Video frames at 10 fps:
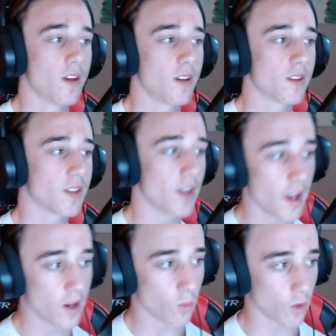
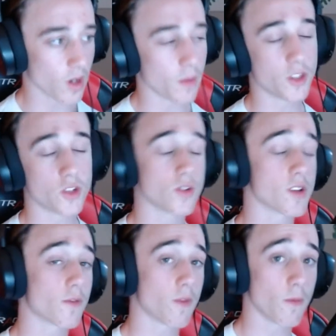today we're going to be
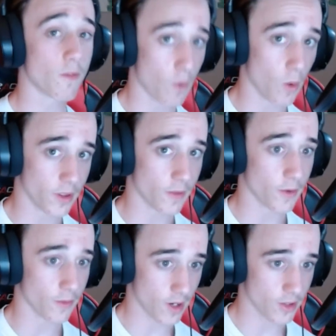choosing from 4
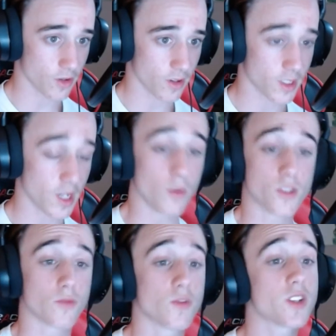different restaurants. It
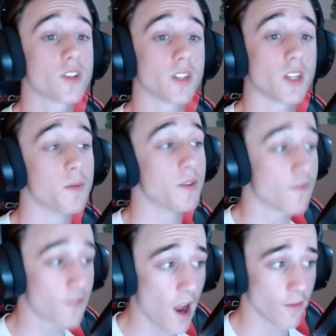was originally going to be
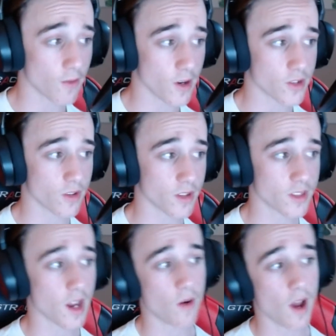5
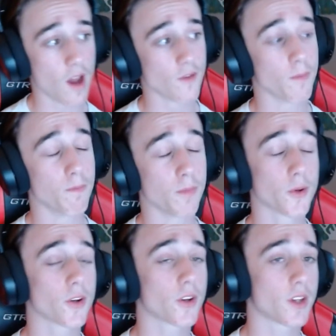restaurants. However,
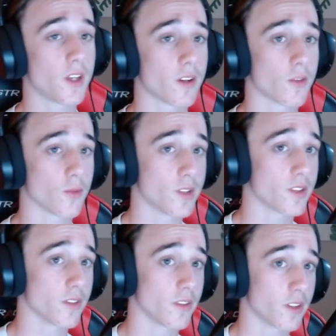Burger King
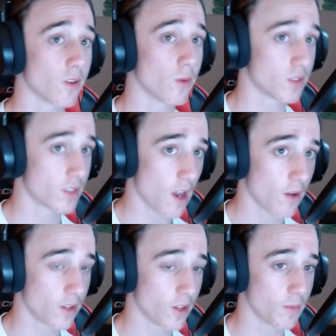recently closed
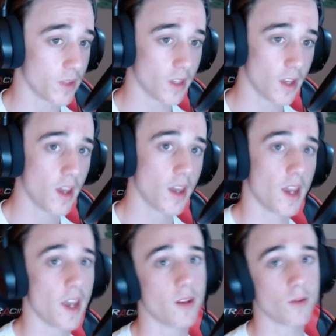down near me
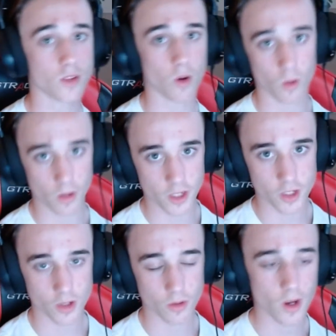and it was a whole
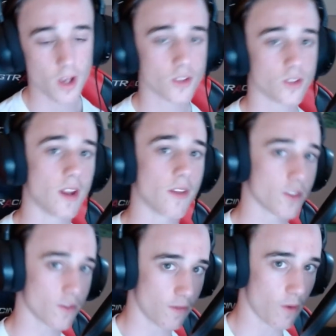issue. So now
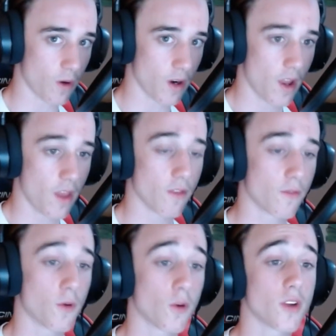there's 4. The
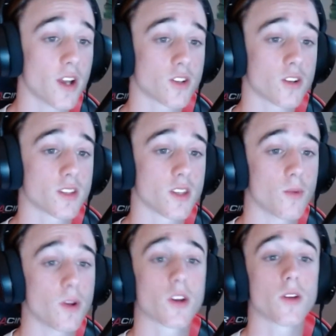4 restaurants that
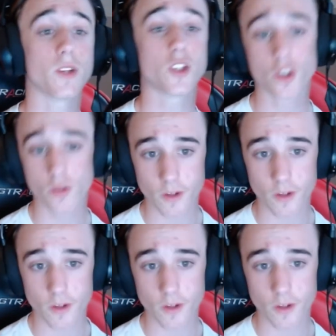we are going to be choosing